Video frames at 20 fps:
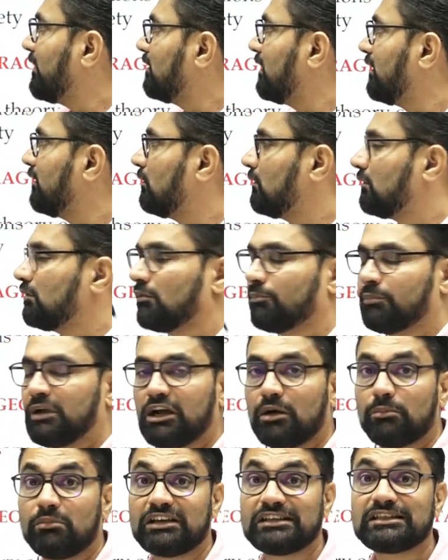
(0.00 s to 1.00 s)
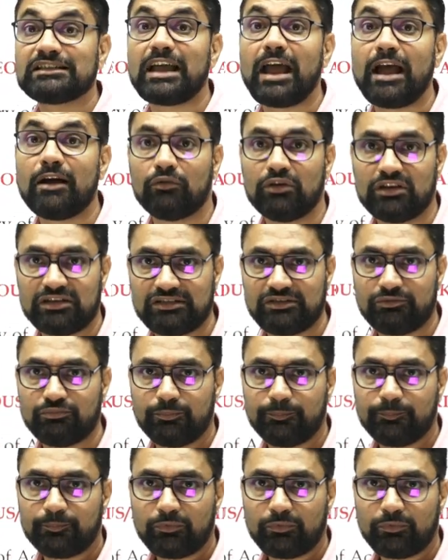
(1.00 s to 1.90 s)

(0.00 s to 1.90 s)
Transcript: they become risk aversive?